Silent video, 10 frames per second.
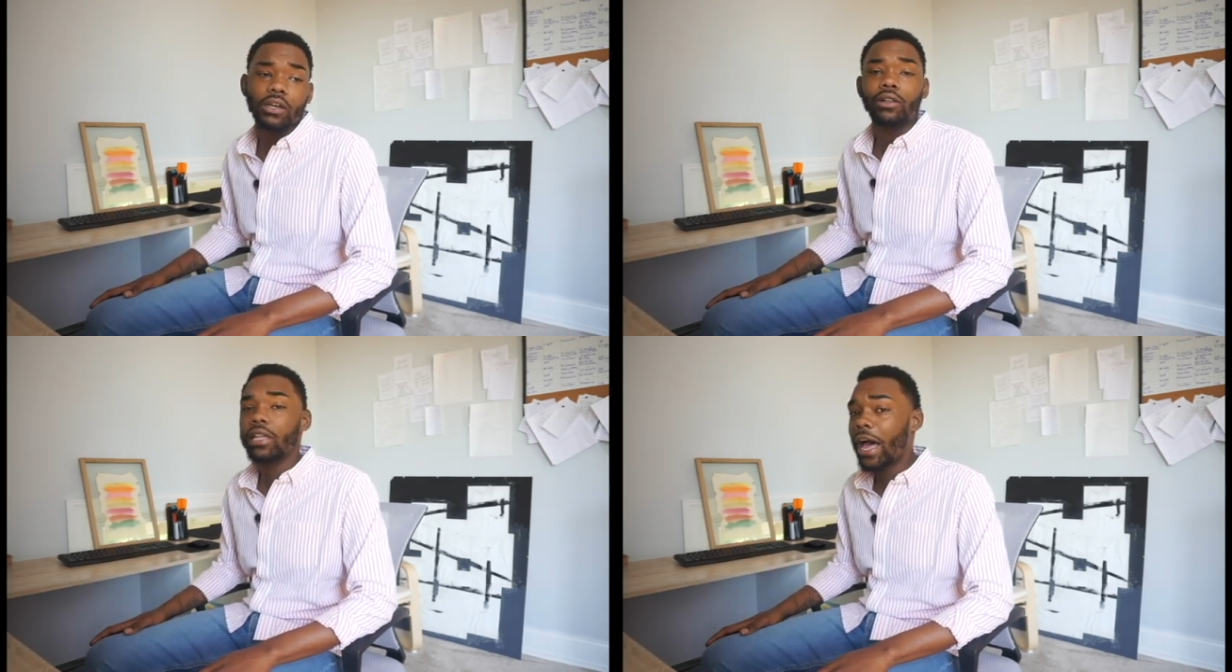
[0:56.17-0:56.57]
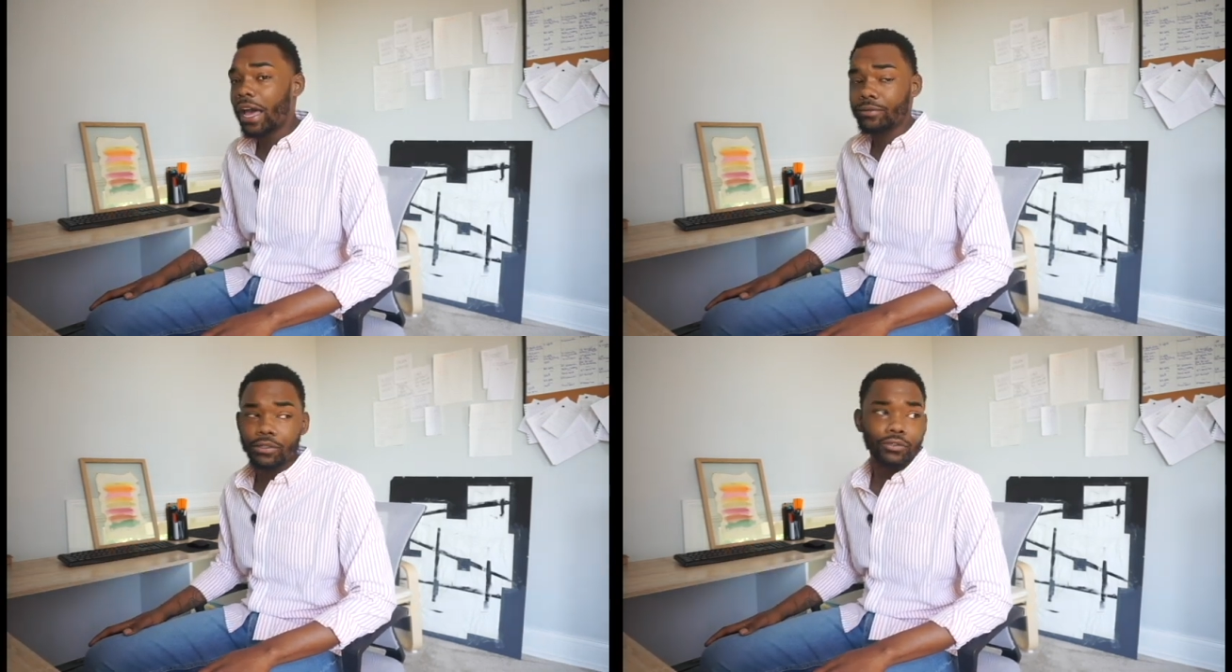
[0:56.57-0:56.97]
There are
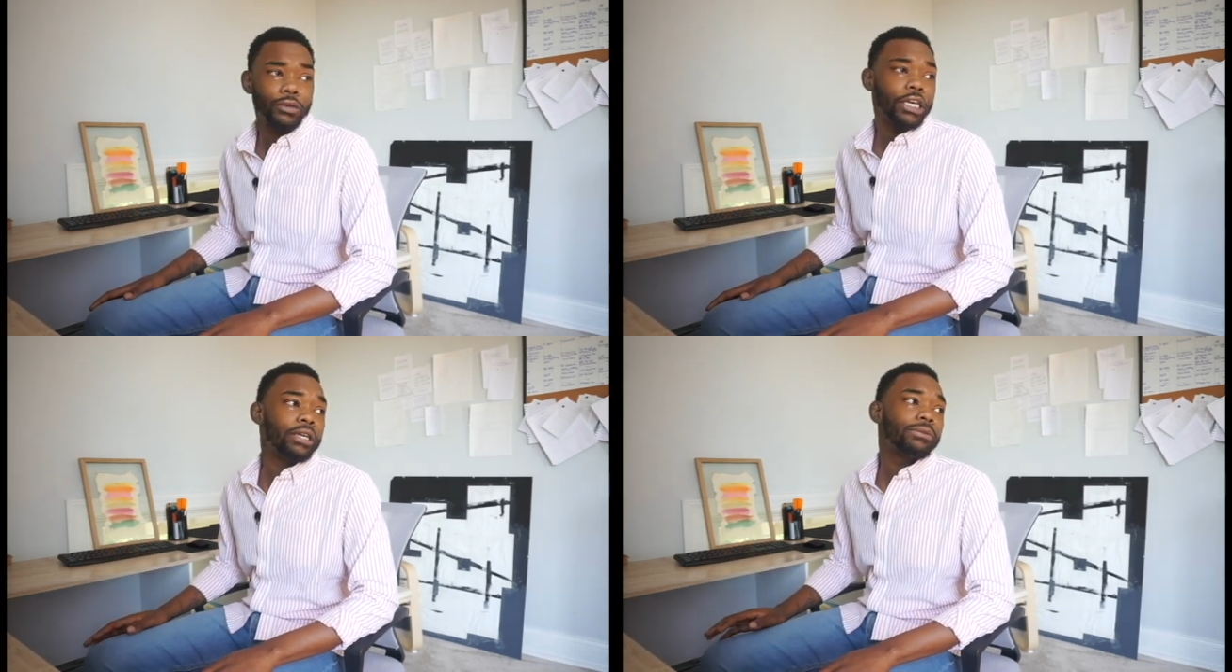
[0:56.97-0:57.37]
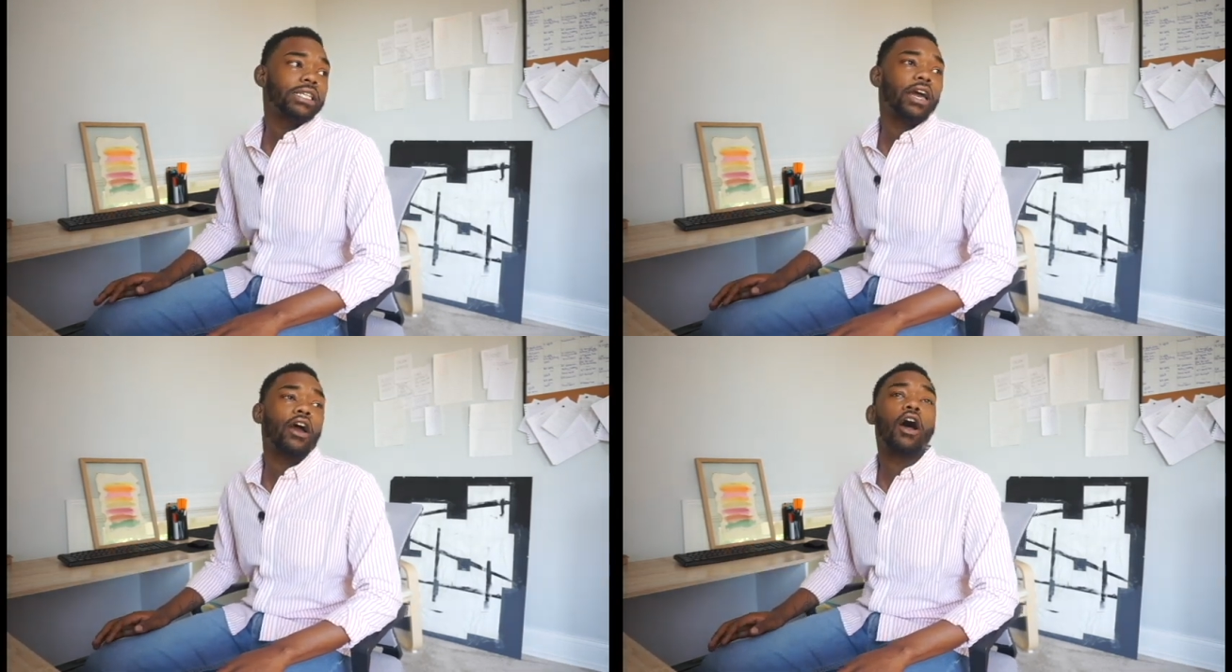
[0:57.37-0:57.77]
live streams.
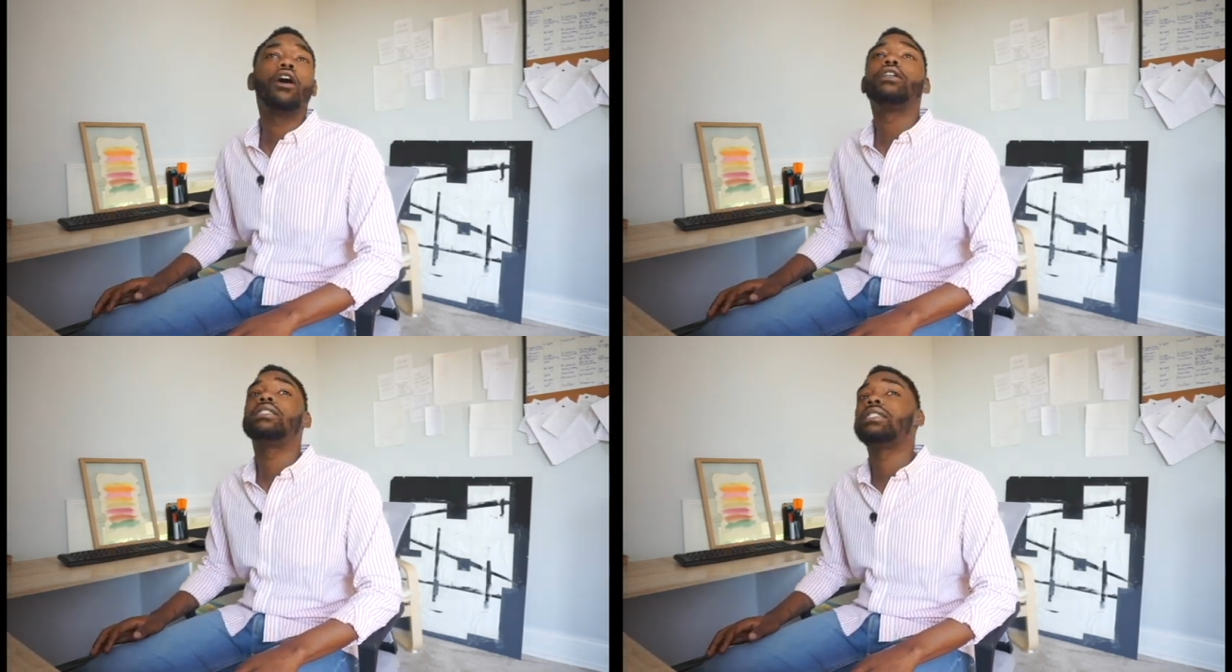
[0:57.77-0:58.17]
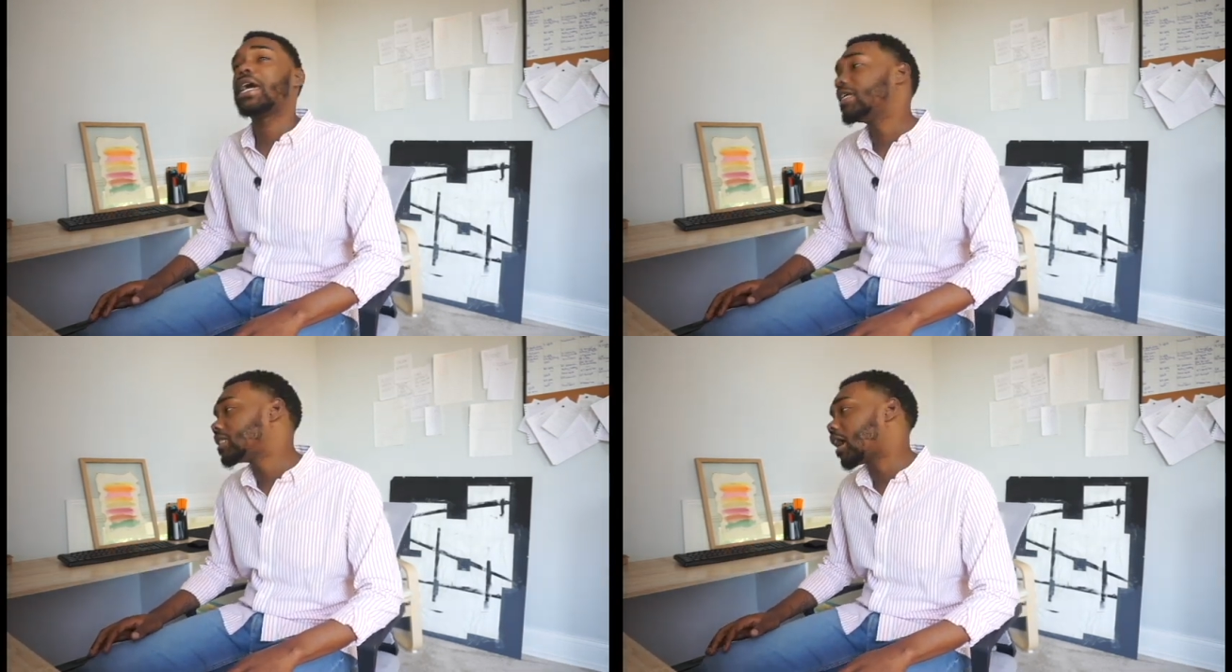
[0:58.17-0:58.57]
There are
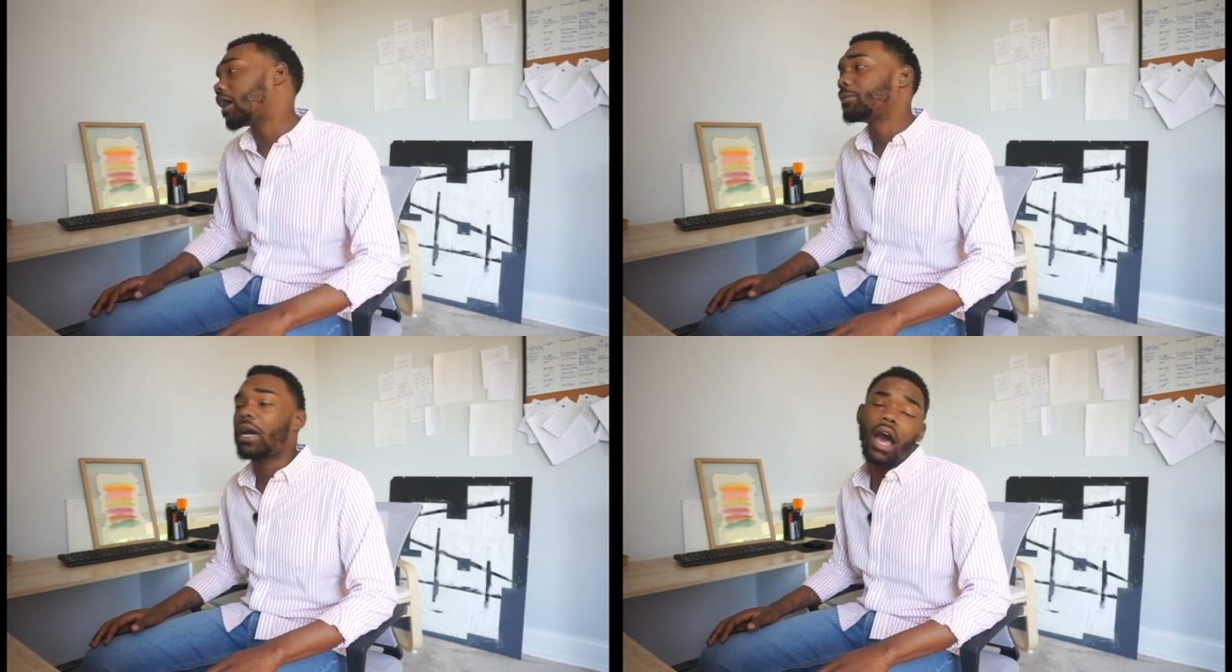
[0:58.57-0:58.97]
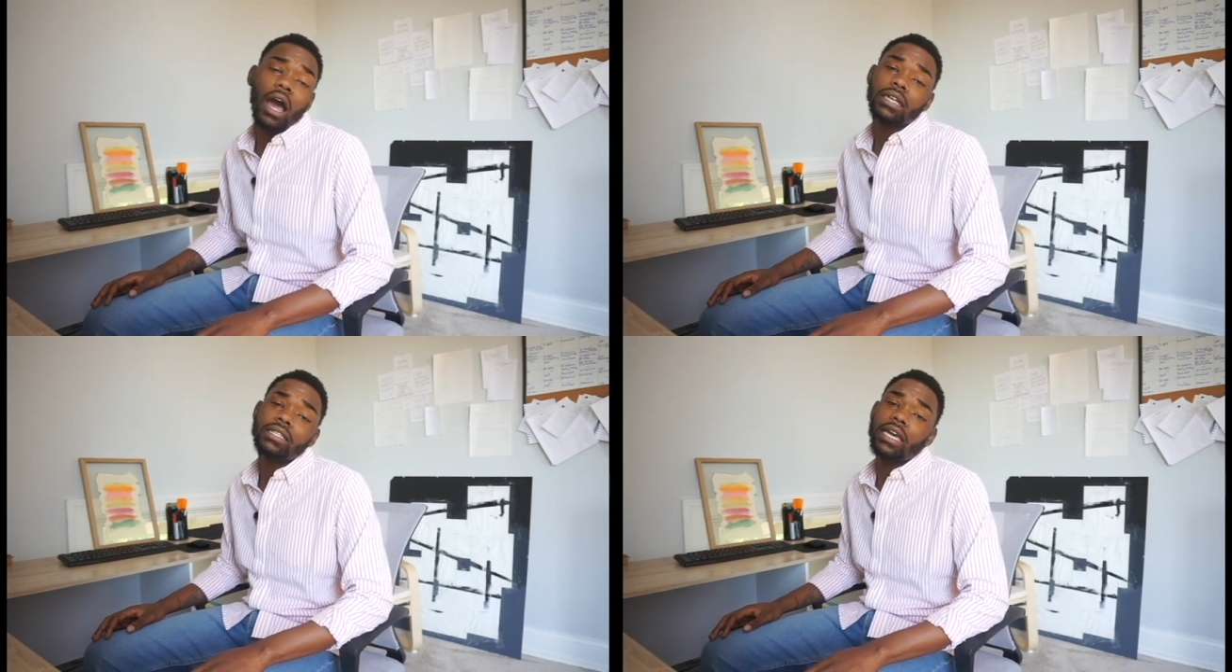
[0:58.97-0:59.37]
daytime
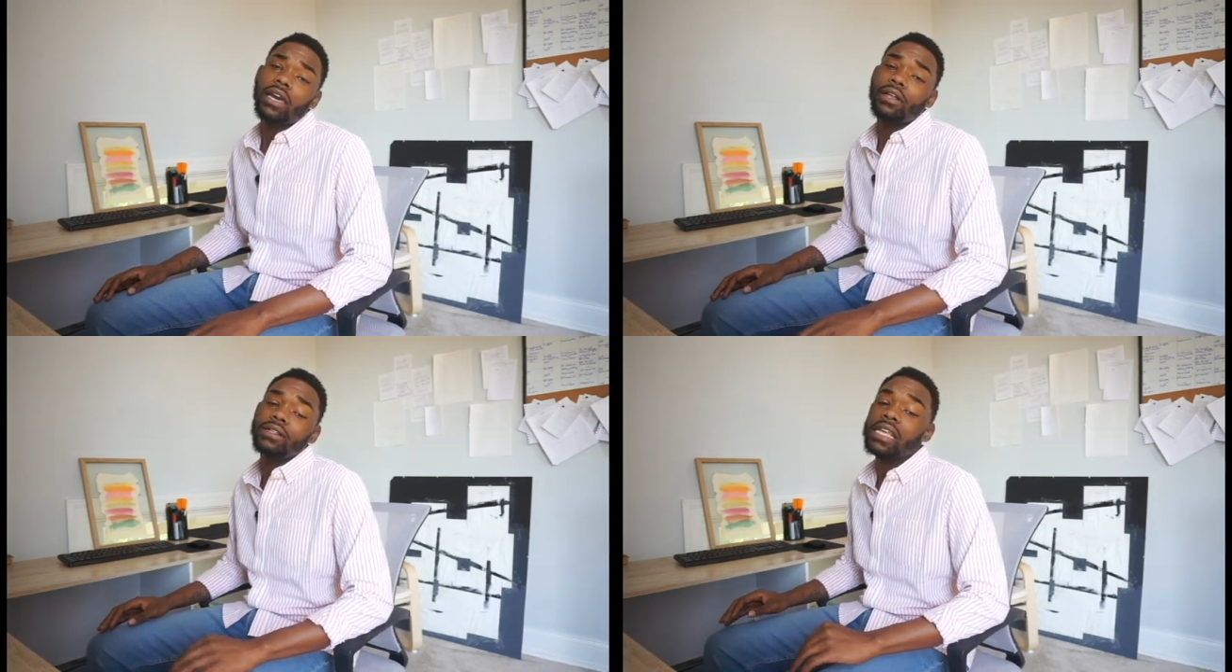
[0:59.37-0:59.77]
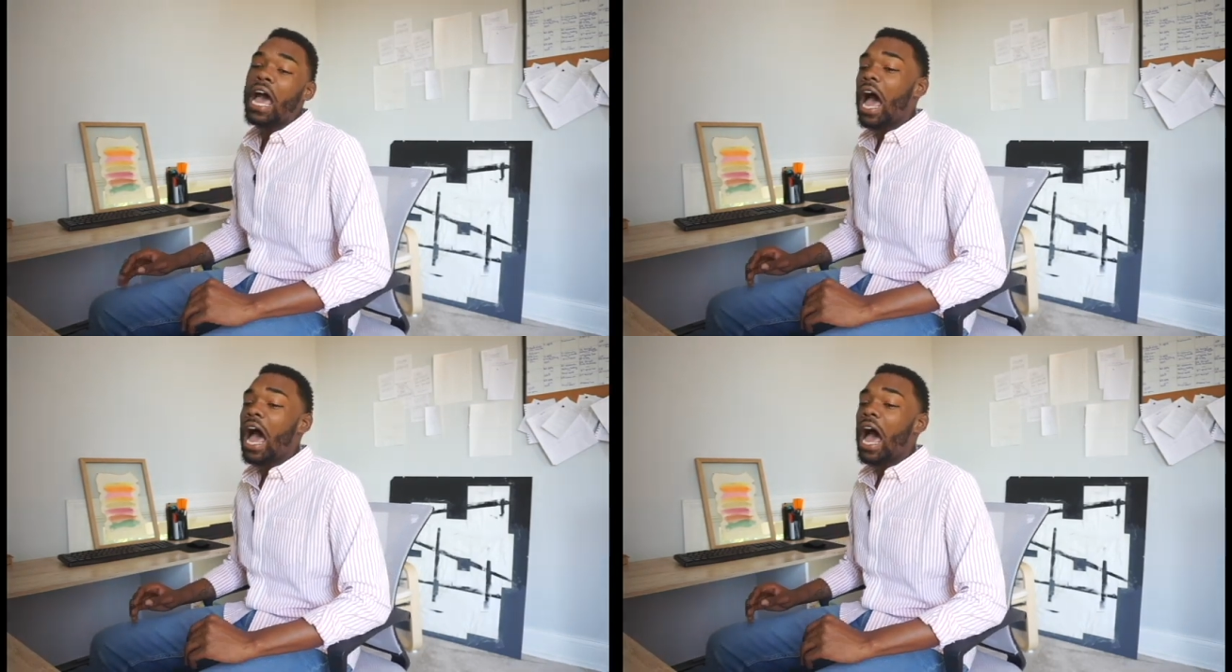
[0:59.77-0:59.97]
cocktails.